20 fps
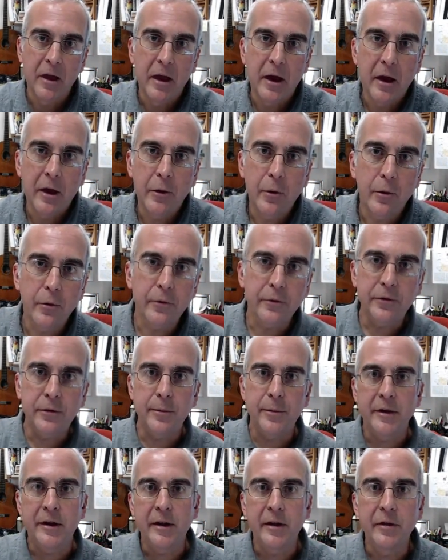in order to
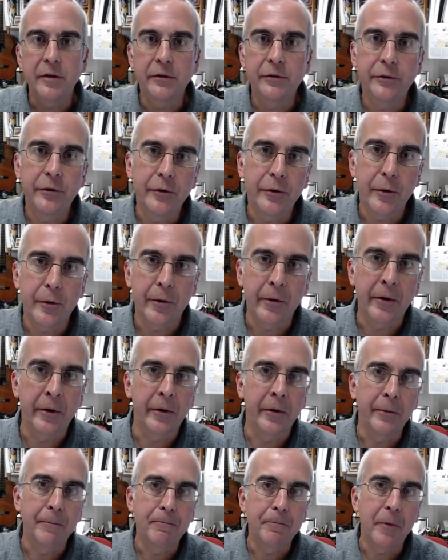begin this tutorial,